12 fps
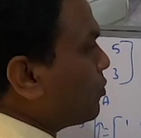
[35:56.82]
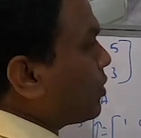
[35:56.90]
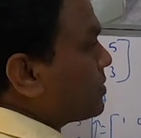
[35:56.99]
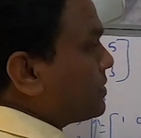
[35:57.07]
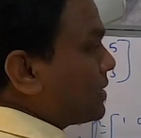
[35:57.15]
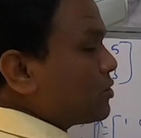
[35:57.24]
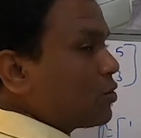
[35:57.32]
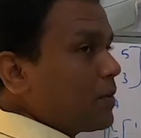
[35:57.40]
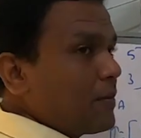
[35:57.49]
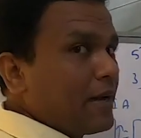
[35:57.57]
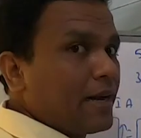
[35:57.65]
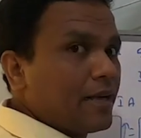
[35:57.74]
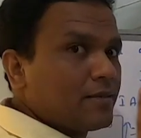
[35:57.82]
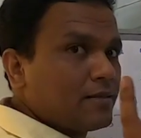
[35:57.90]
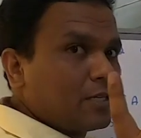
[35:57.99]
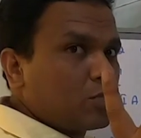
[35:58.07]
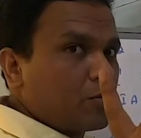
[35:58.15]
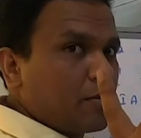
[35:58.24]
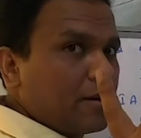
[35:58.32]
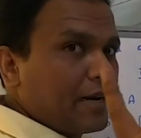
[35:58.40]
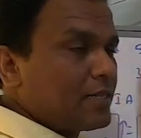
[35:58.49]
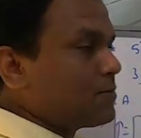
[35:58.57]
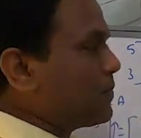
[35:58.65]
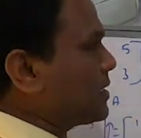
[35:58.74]
What is that should be made as? That should be made
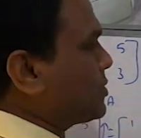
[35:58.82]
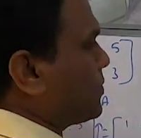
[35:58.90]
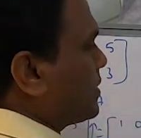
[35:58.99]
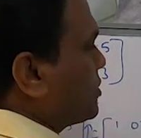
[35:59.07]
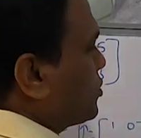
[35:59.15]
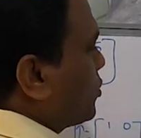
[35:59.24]
as plus 1.